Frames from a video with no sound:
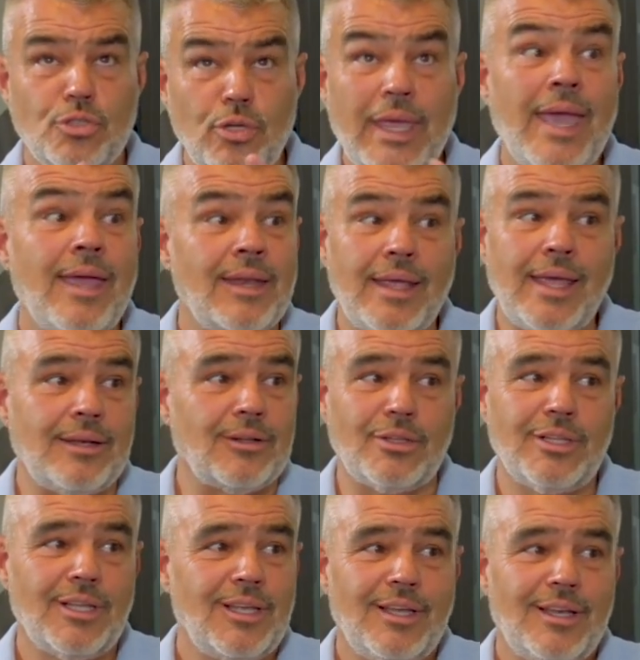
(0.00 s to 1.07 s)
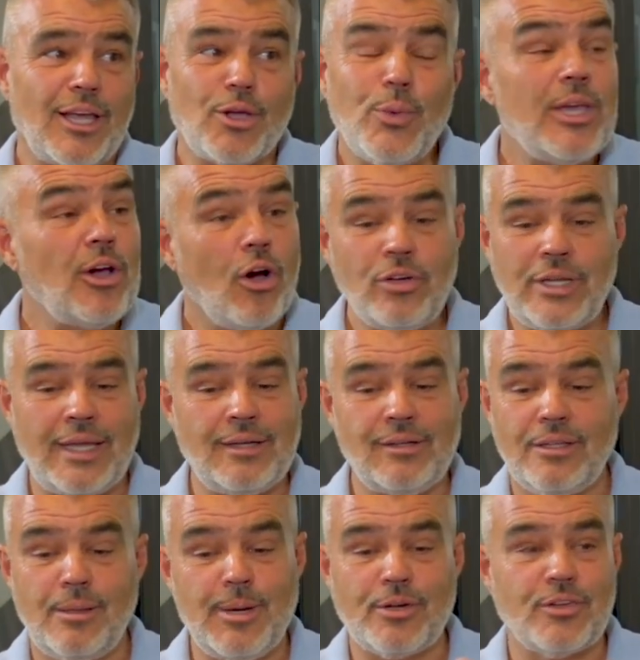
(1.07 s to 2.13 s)
can handle, like we can't handle
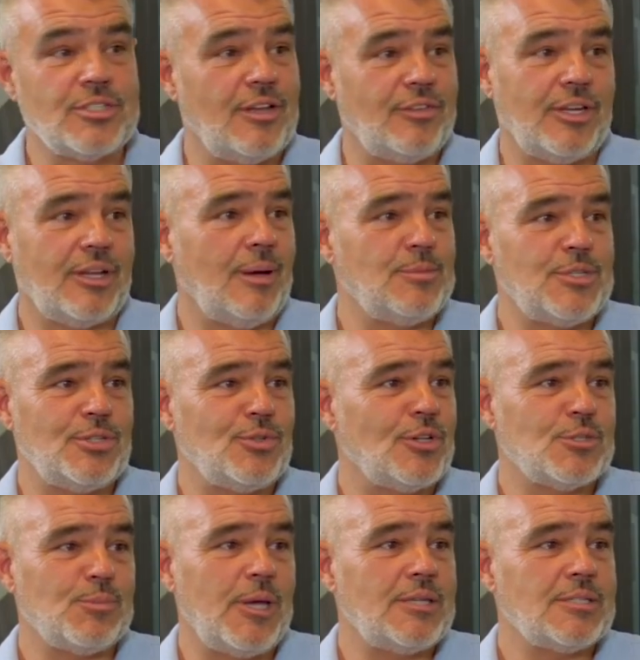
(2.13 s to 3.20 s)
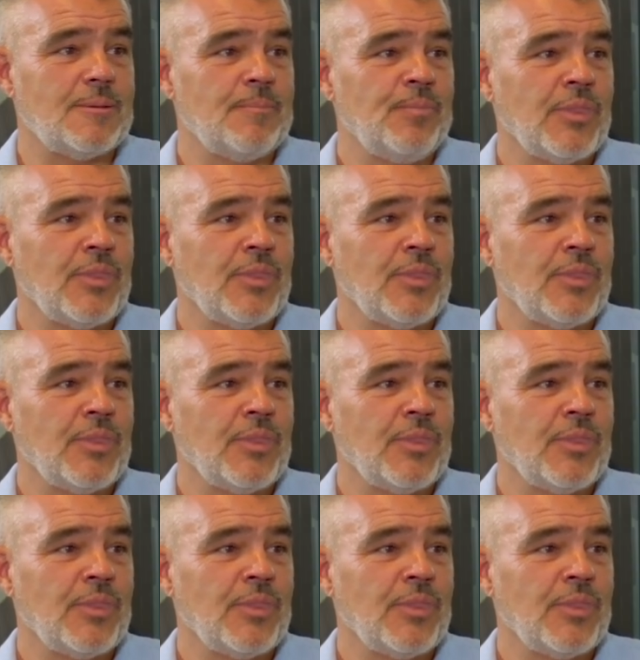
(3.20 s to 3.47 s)
the amount of stuff that comes into our space.